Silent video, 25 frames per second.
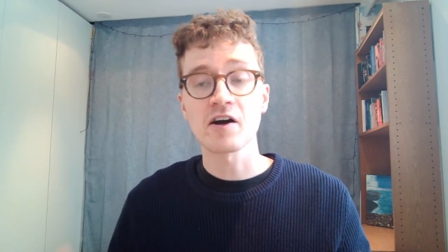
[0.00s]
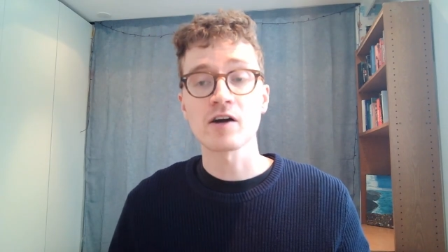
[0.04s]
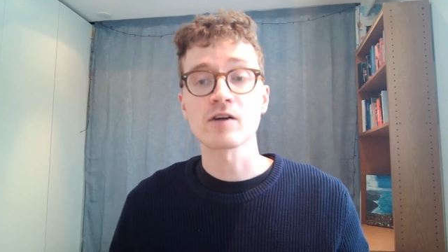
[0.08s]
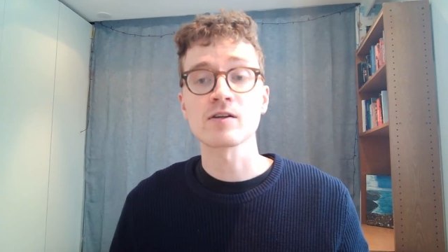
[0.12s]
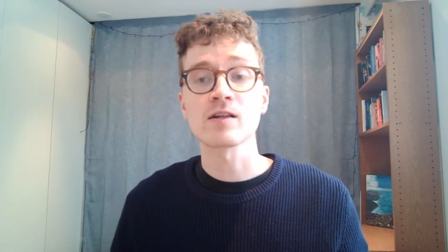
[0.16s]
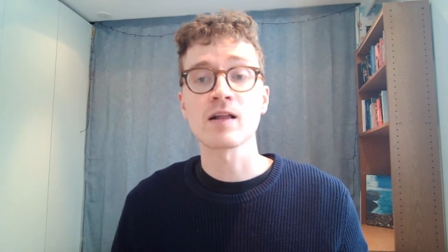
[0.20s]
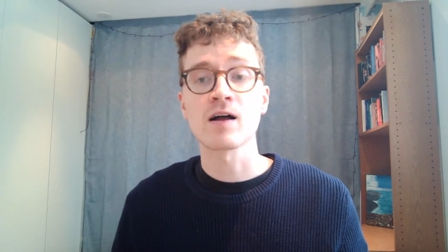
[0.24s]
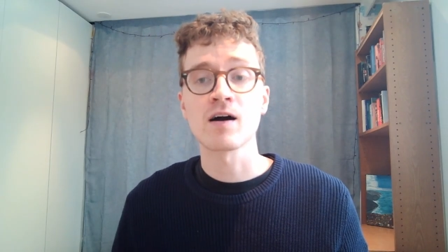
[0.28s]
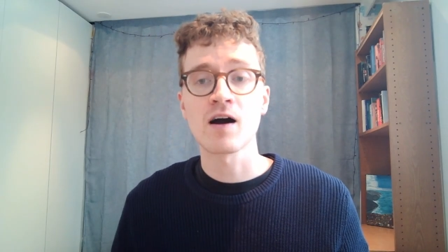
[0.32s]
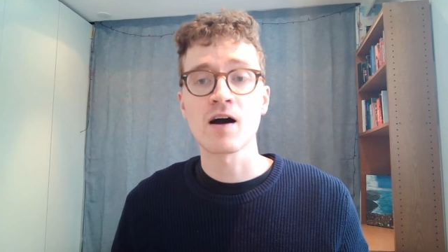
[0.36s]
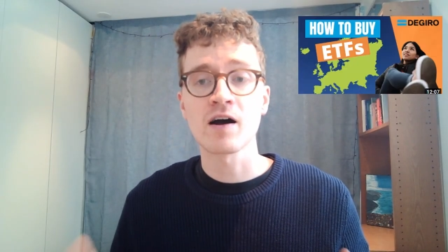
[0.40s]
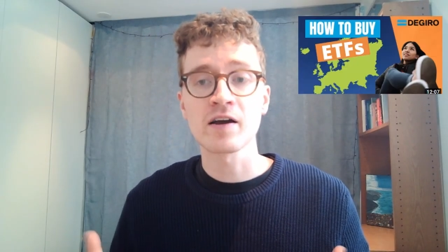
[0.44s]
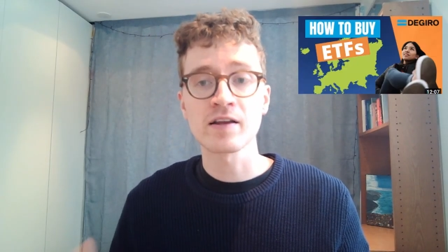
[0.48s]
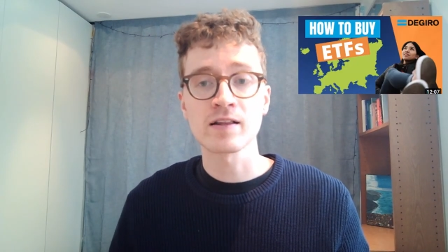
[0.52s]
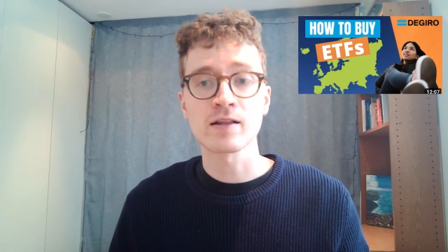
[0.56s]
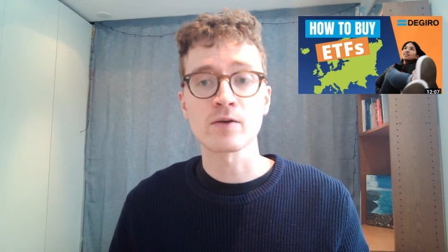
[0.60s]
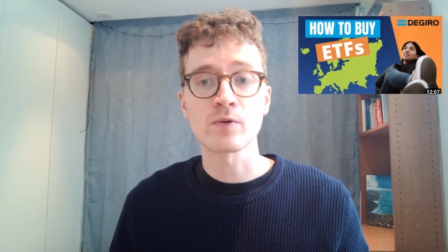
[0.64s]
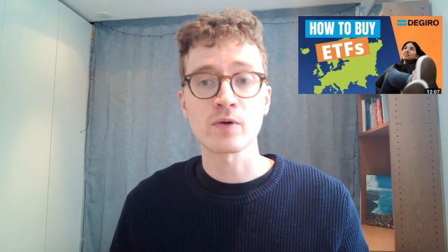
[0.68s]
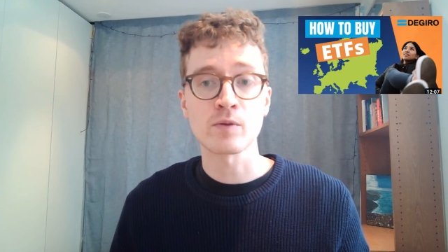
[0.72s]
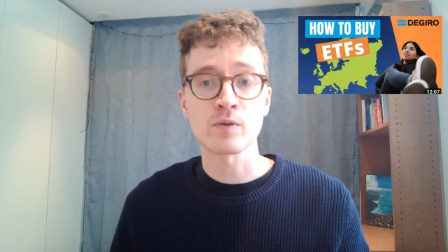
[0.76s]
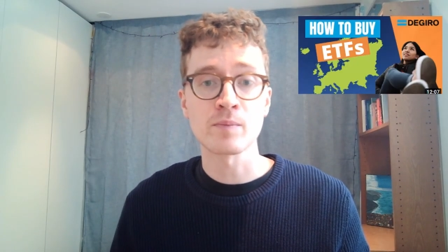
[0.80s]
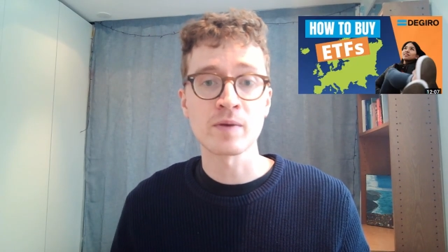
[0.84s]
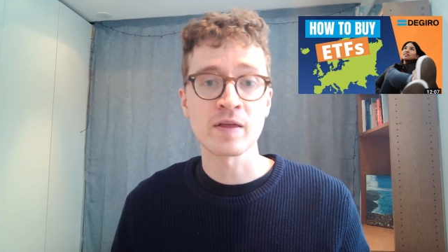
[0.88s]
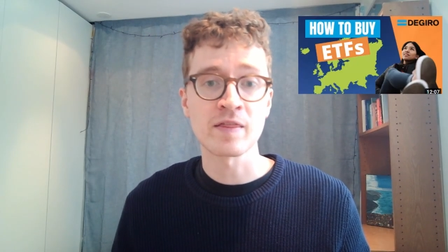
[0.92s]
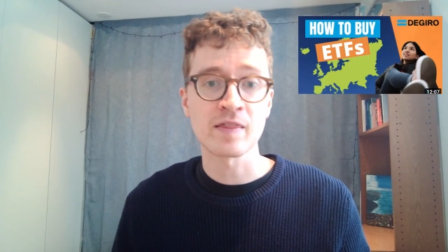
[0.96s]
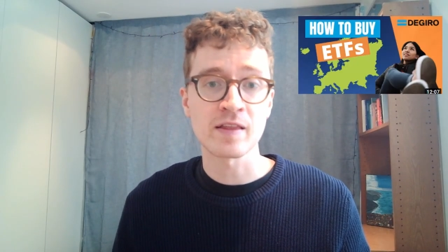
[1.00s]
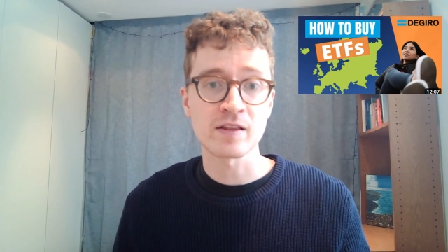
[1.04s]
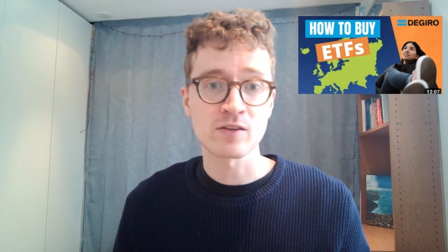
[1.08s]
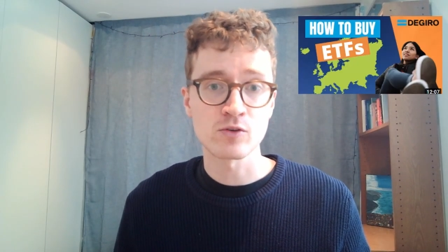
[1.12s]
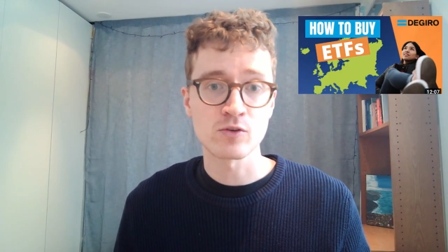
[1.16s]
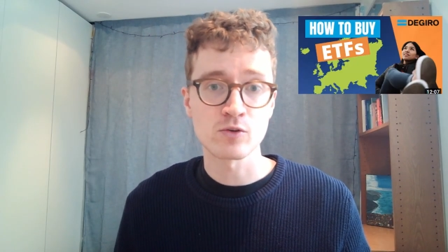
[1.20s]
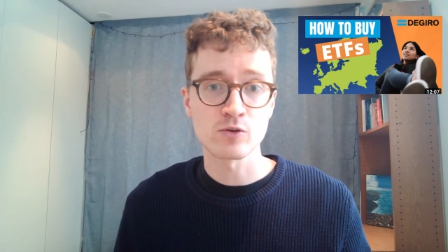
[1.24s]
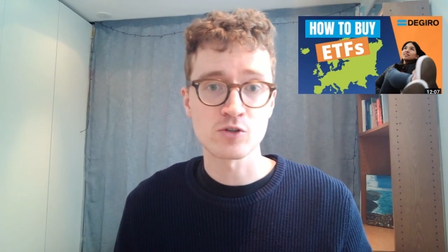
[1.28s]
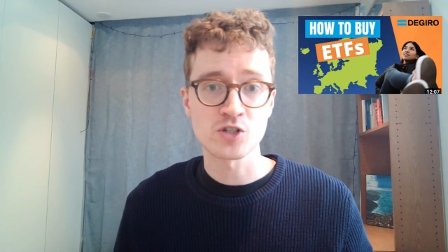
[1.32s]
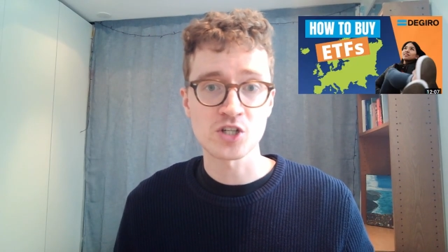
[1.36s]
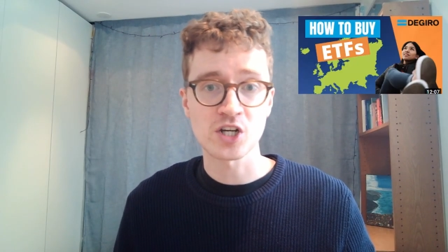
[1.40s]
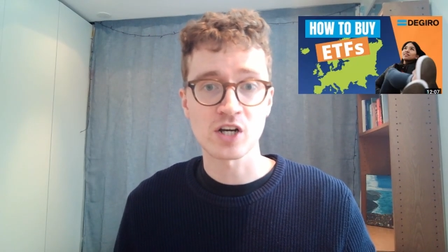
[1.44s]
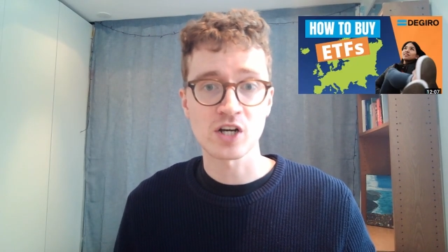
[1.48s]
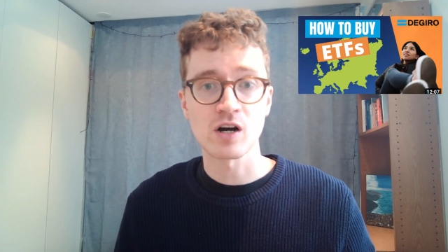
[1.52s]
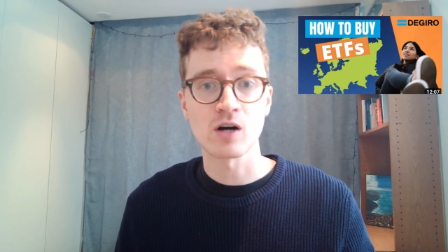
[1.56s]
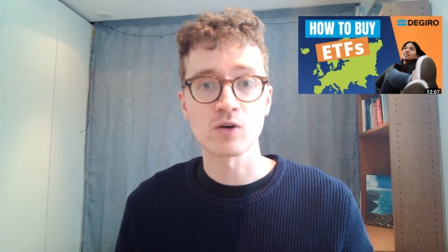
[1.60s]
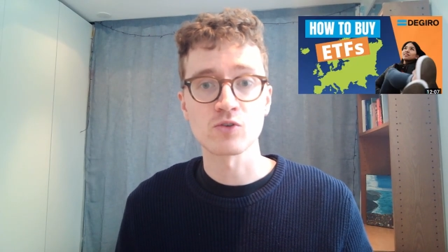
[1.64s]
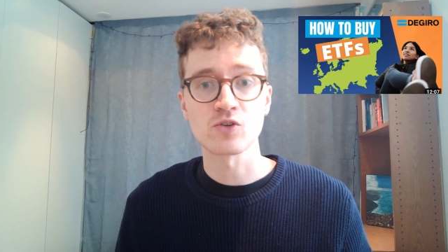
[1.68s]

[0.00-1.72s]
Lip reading: I highly recommend that you check out